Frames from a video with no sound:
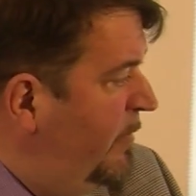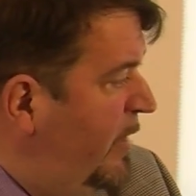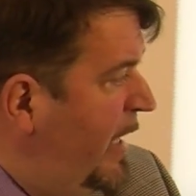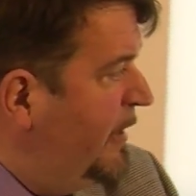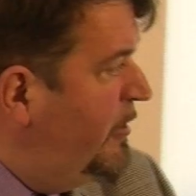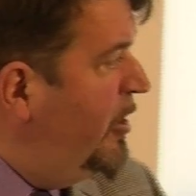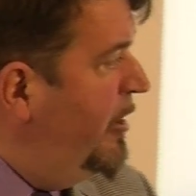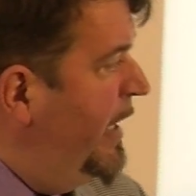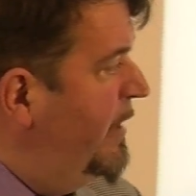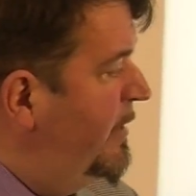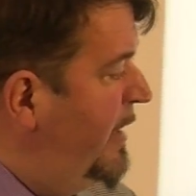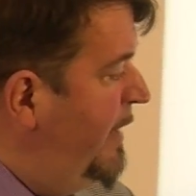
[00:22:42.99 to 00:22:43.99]
at
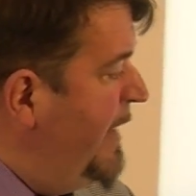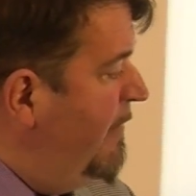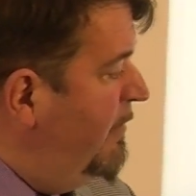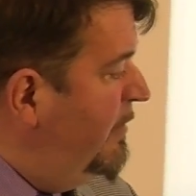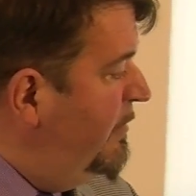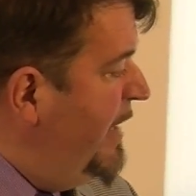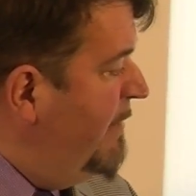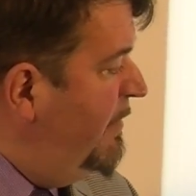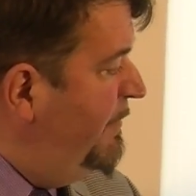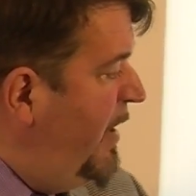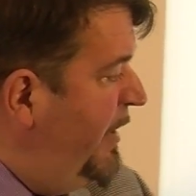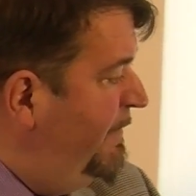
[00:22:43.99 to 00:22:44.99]
current, and that will
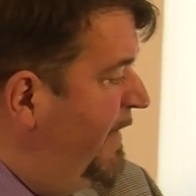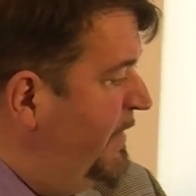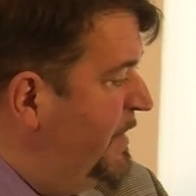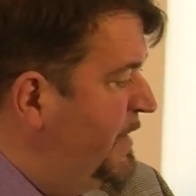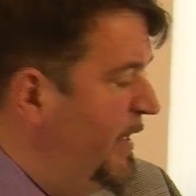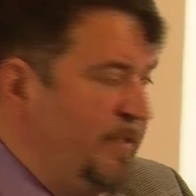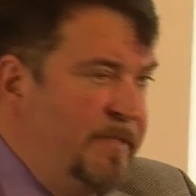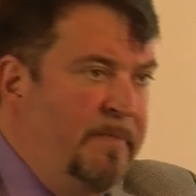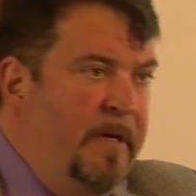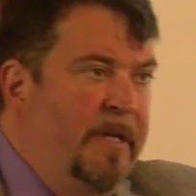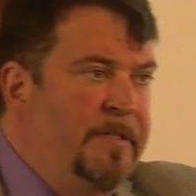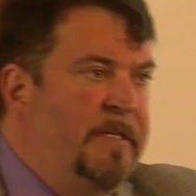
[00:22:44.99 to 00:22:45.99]
fall to 56
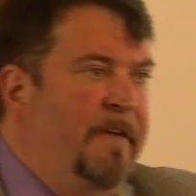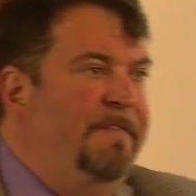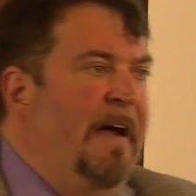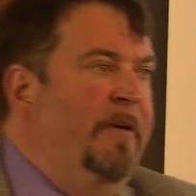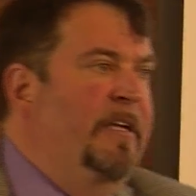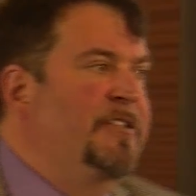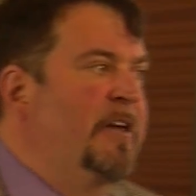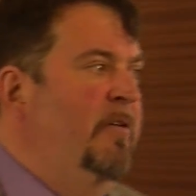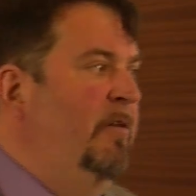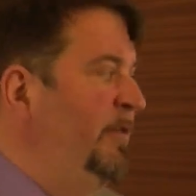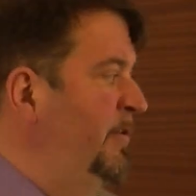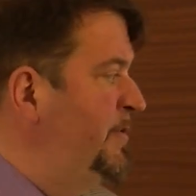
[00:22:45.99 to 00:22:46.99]
as founding
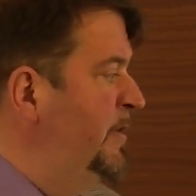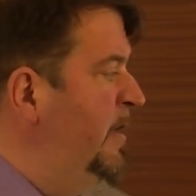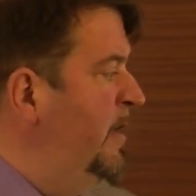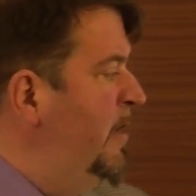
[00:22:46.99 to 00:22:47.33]
shareholders.